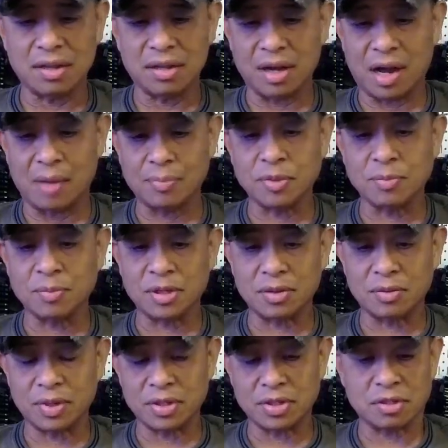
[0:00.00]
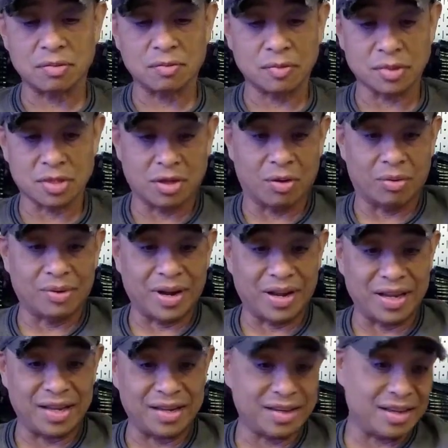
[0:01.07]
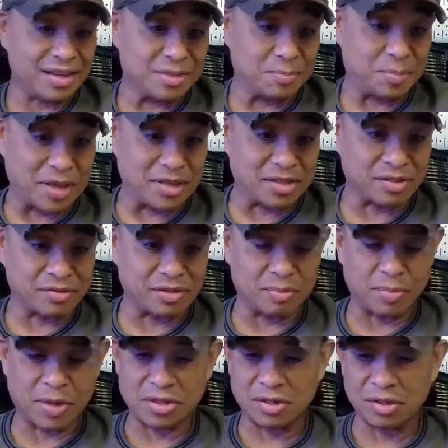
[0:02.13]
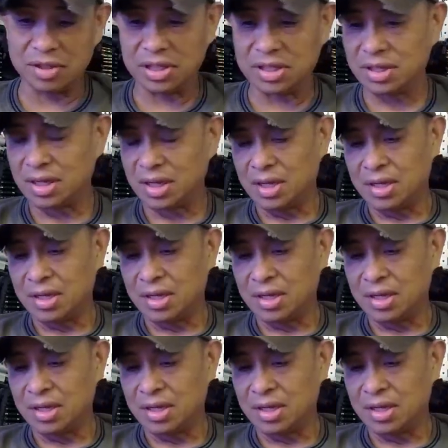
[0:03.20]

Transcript: Optima, which was already expensive, especially